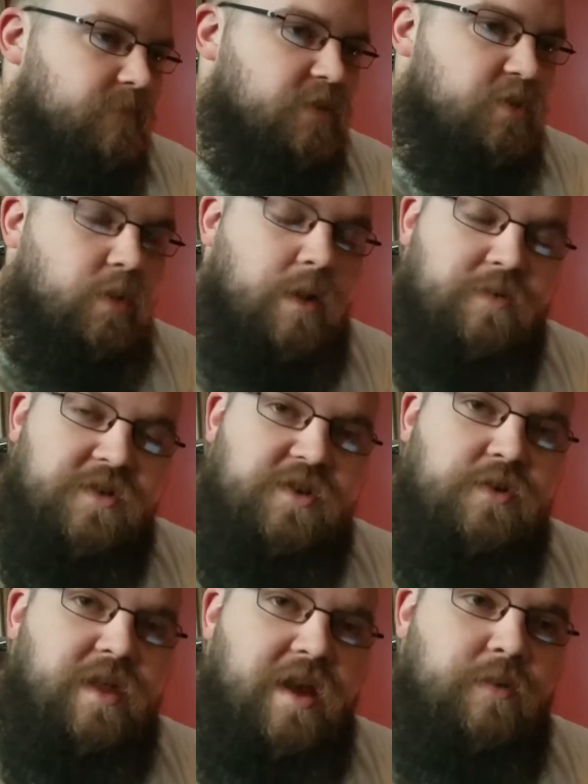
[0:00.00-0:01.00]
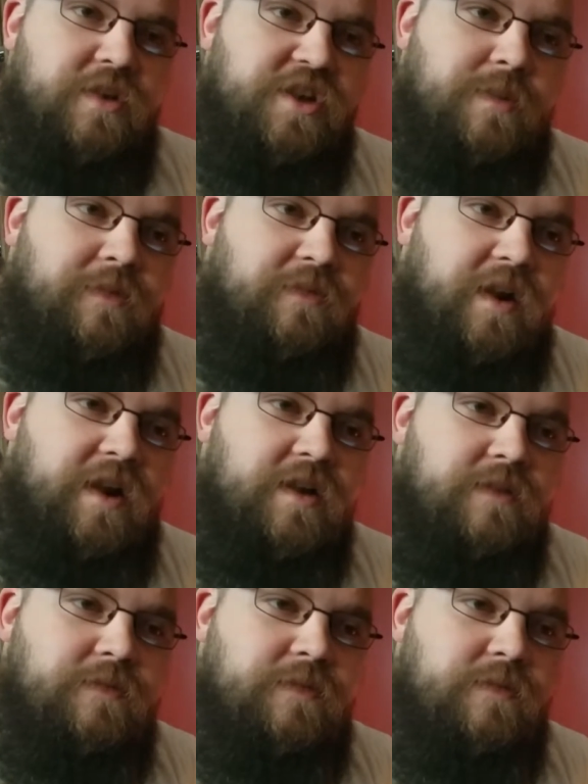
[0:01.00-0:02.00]
do I pursue that which I'm afraid
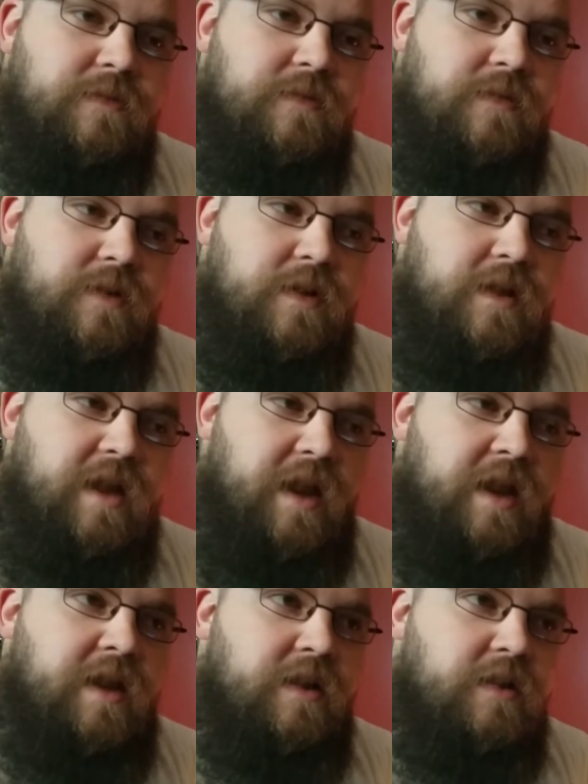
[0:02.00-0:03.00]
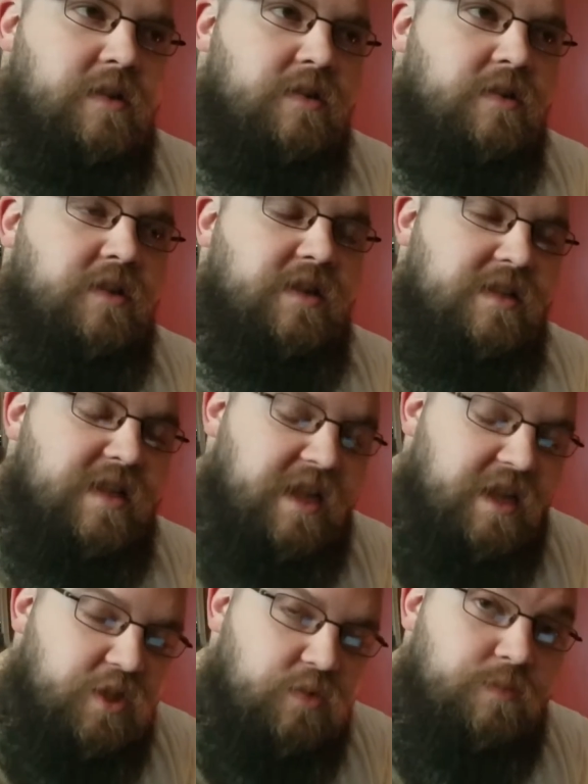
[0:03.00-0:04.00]
of in
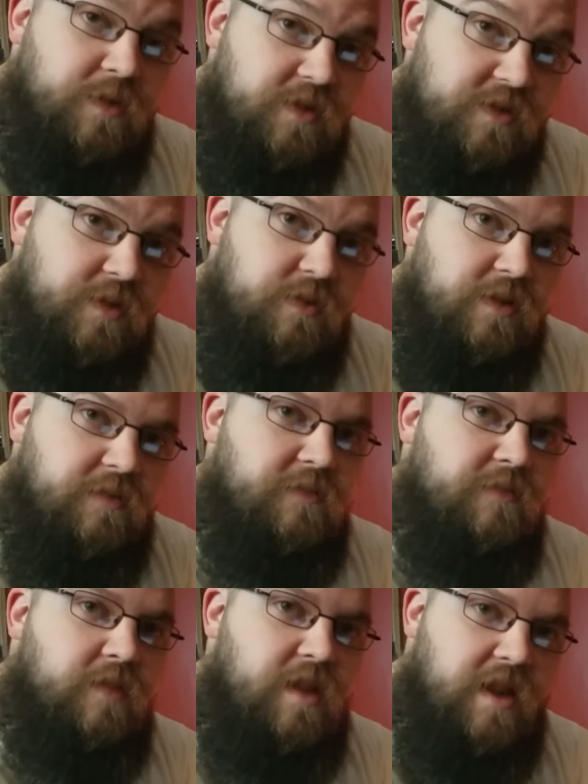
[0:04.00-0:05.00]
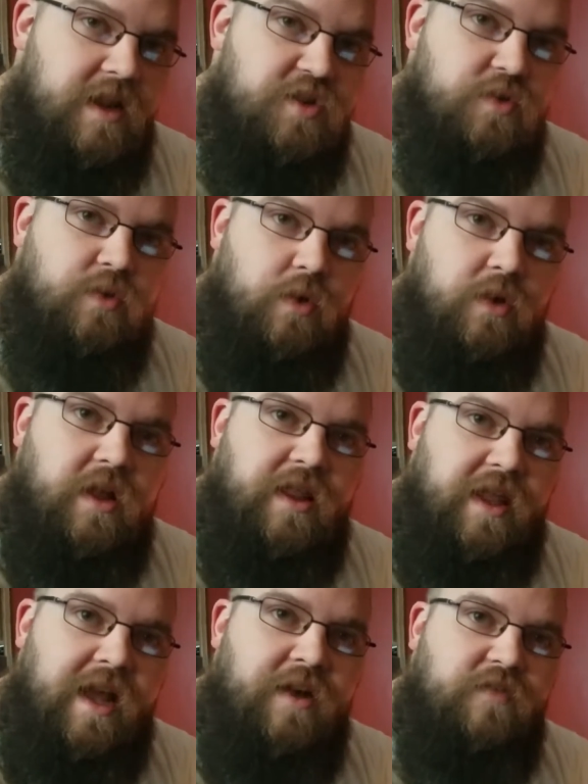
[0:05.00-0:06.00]
continued pursuit of the initial goal I
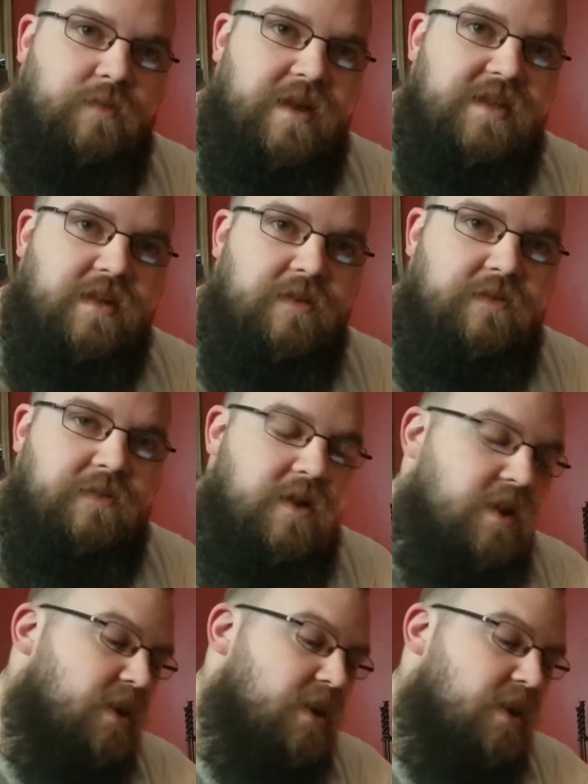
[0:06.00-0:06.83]
laid out for myself,